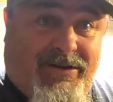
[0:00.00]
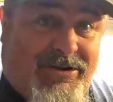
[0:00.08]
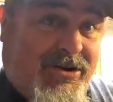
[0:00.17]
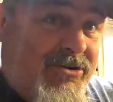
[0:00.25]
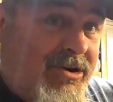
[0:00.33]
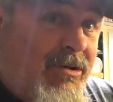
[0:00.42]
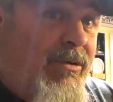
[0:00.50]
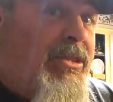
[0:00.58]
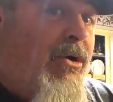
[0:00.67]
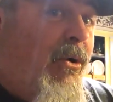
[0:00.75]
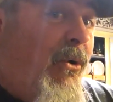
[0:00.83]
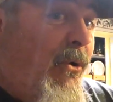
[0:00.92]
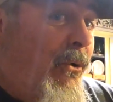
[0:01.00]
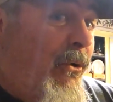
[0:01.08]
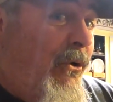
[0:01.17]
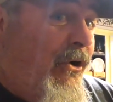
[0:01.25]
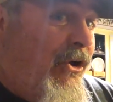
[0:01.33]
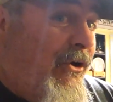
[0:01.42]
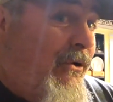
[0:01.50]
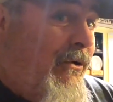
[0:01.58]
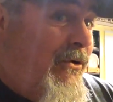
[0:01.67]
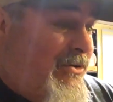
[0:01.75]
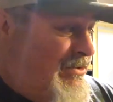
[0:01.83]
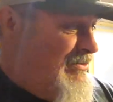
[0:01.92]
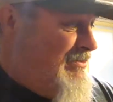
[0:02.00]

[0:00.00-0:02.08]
tuna with oil